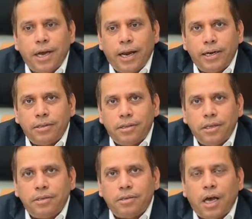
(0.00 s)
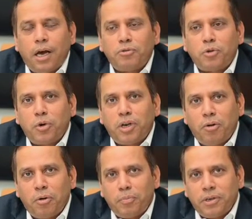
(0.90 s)
and this offshore
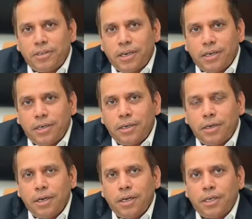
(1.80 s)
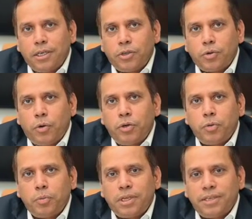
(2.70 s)
development center is going to be the